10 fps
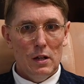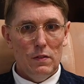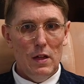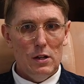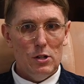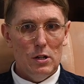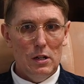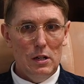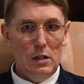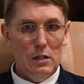that
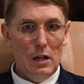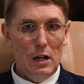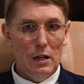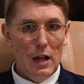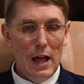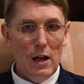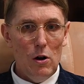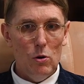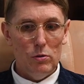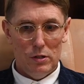it
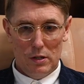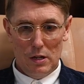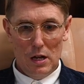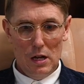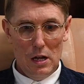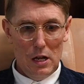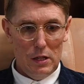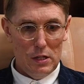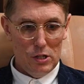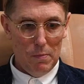allowed the
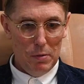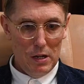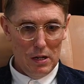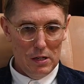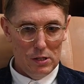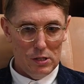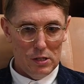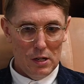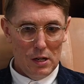Japanese